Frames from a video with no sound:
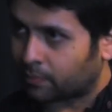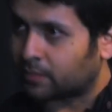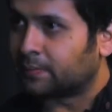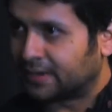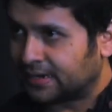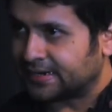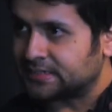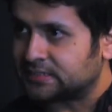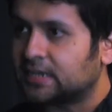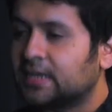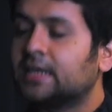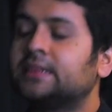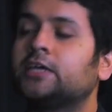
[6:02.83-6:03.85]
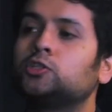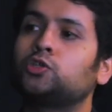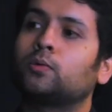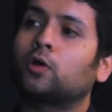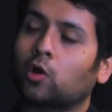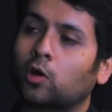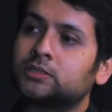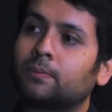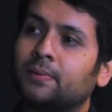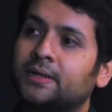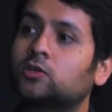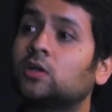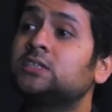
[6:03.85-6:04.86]
from the Middle East, they used to cross a
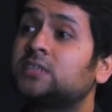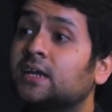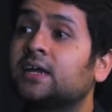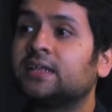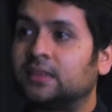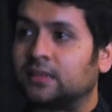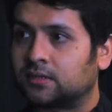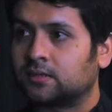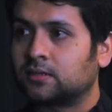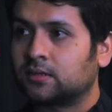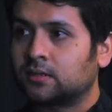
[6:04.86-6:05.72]
place called Sirhind.